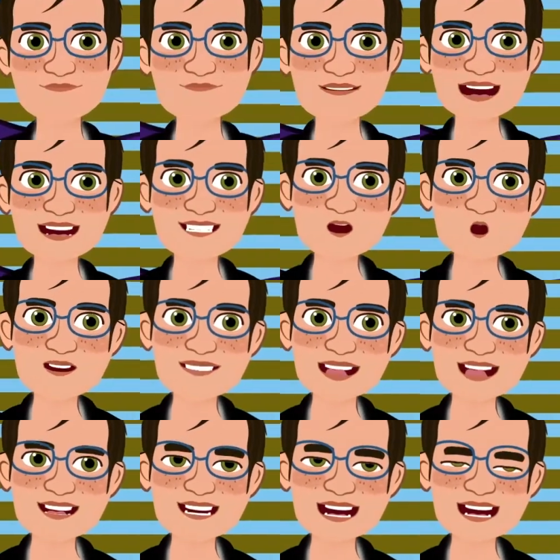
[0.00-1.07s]
He told me
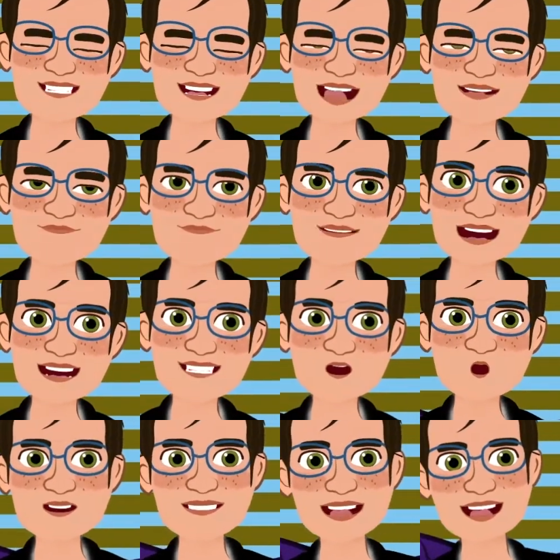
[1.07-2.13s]
that Martha, the
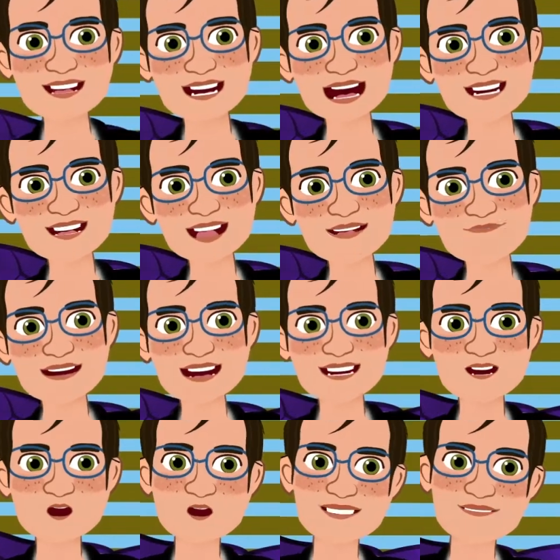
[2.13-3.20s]
kind nurse who was
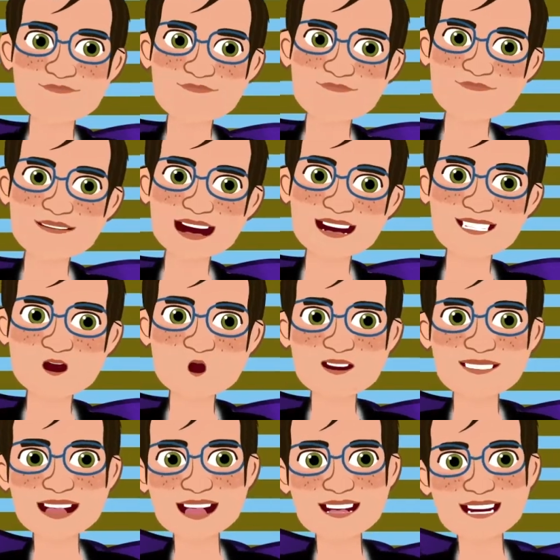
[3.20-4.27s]
helping me, told him
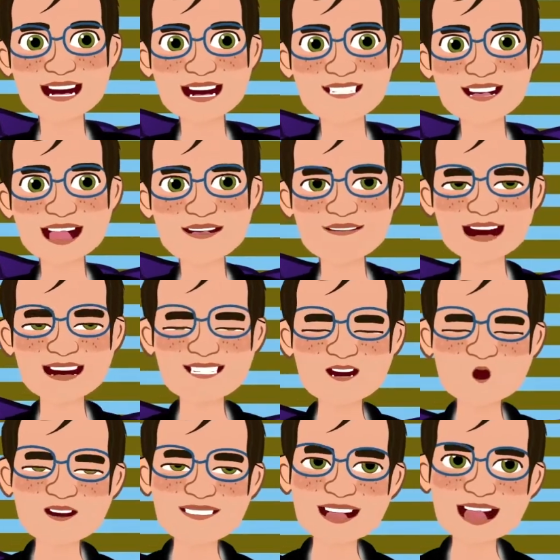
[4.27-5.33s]
that I was looking for any
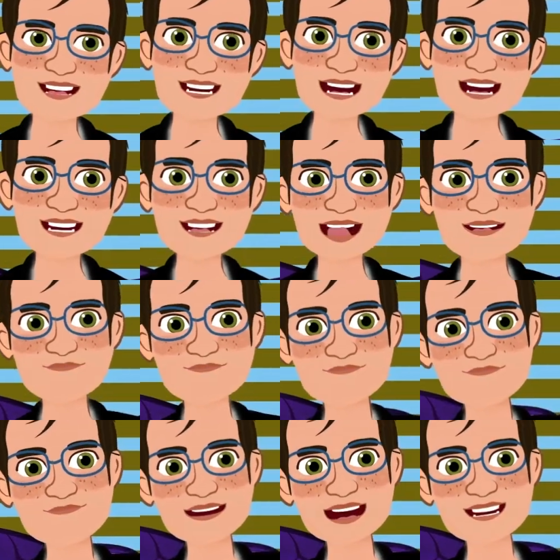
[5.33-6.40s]
job available.
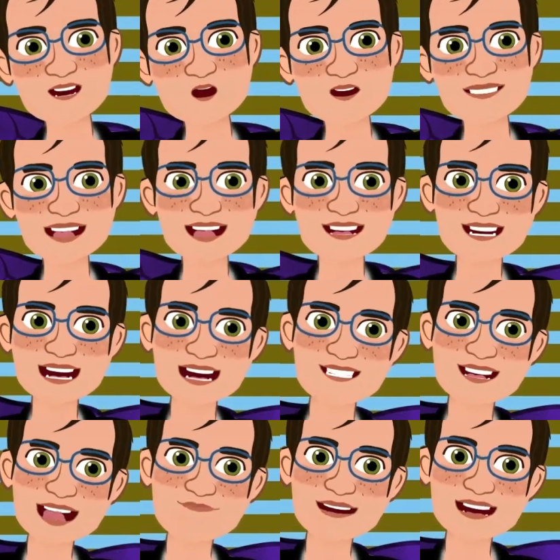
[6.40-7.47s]
He said he had a
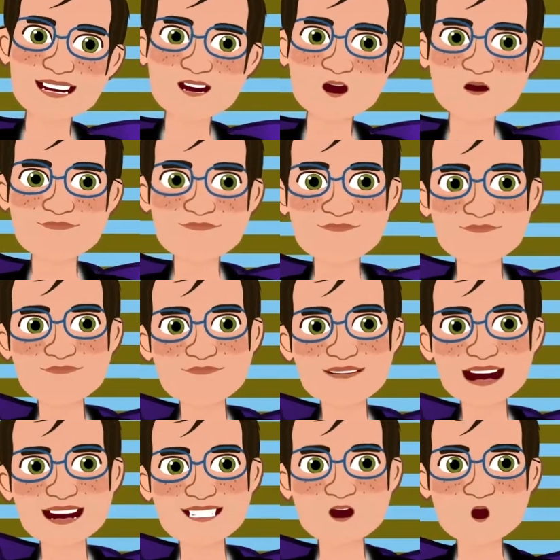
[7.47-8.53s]
job for me,
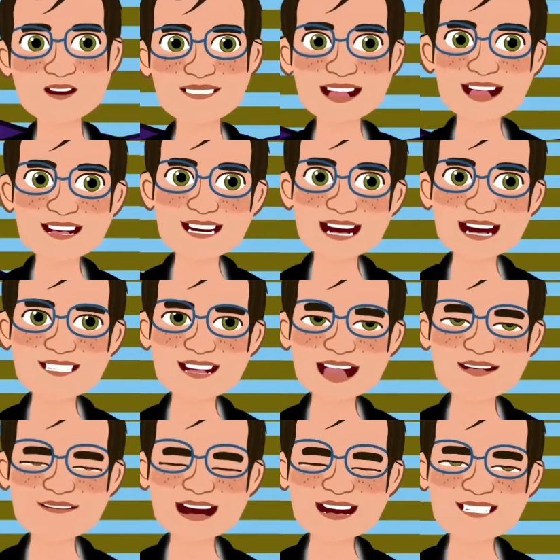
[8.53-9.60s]
but he was concerned that
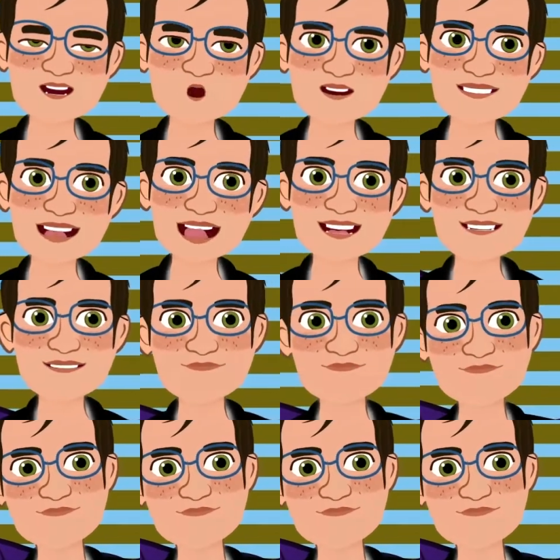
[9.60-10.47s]
it might be a problem.